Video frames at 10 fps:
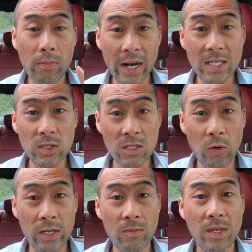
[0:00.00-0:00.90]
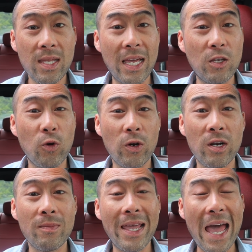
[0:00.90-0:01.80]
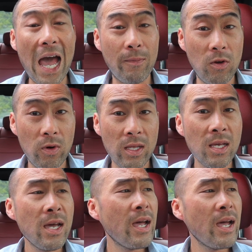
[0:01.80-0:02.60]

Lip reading: price is going to be that you are going to be happy with,